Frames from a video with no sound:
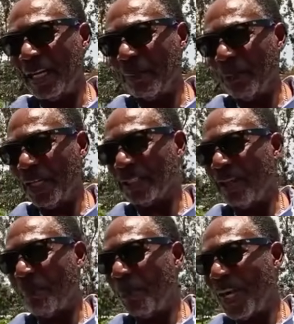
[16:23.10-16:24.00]
and that place
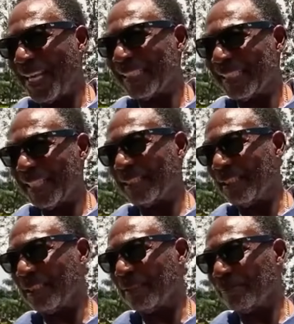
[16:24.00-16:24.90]
called Play
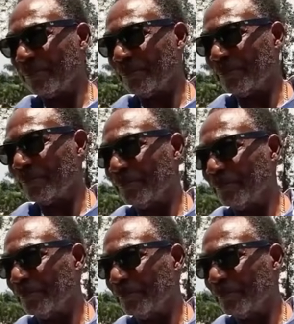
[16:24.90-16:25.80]
Center. You
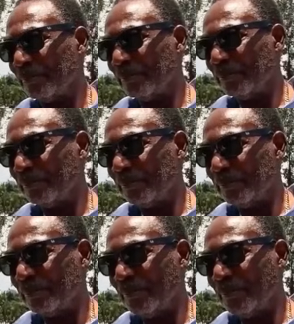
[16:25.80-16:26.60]
know what, brother?